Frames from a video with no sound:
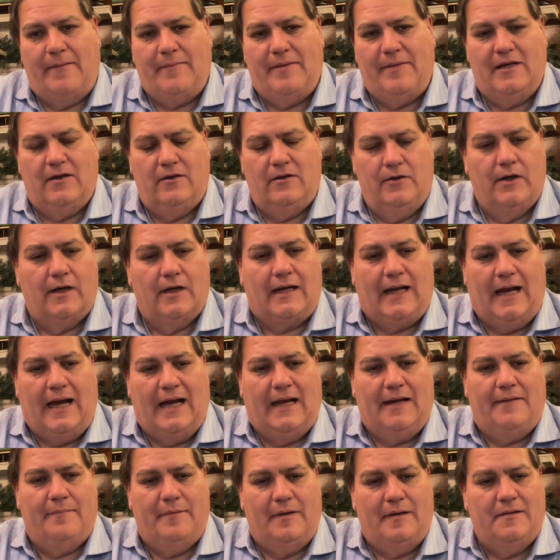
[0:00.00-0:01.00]
I mean, look,
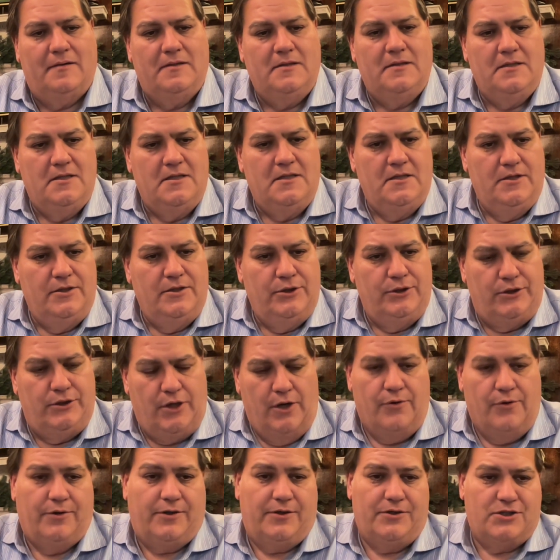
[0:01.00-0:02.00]
I am a
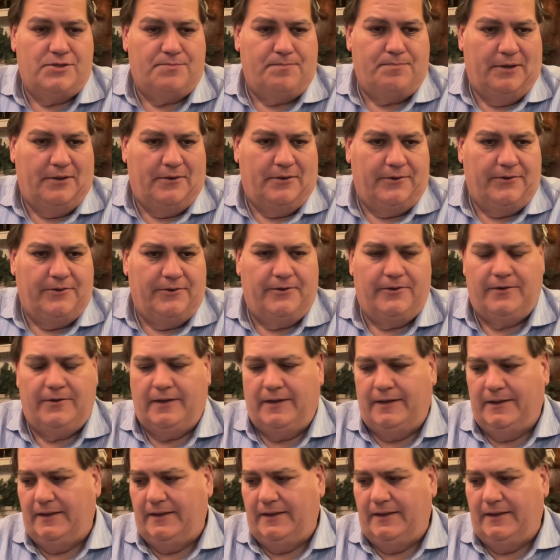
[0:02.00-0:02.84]
co-conspirator.